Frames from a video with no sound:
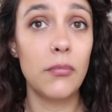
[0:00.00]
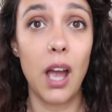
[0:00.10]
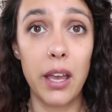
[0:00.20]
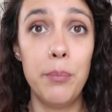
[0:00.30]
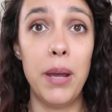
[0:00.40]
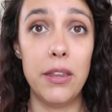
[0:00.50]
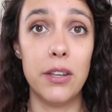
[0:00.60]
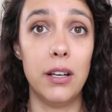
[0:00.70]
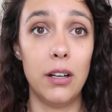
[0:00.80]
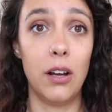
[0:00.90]
I could bathe
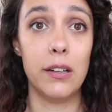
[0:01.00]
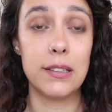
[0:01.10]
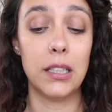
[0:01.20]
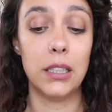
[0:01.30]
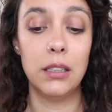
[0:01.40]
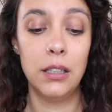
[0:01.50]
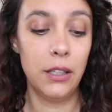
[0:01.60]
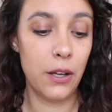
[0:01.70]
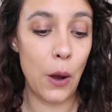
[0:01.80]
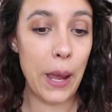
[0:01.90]
in it, honestly.
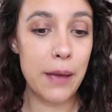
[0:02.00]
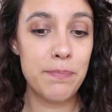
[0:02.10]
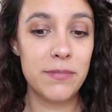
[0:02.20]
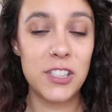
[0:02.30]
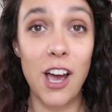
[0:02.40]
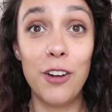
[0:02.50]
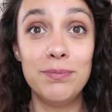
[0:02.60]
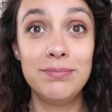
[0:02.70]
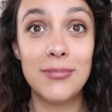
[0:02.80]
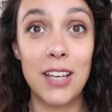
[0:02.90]
Okay, so
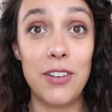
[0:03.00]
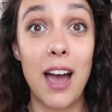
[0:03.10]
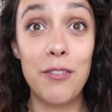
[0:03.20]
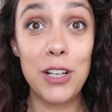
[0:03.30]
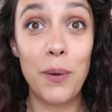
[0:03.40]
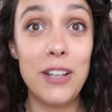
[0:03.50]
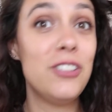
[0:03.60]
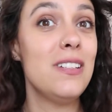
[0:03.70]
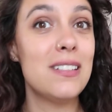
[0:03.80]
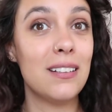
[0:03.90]
if you have any
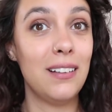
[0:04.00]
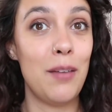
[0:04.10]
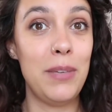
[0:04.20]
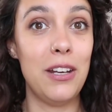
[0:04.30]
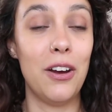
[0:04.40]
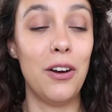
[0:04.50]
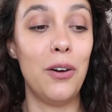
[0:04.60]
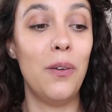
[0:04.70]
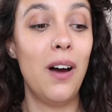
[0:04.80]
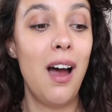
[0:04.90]
questions, let me
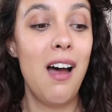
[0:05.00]
know.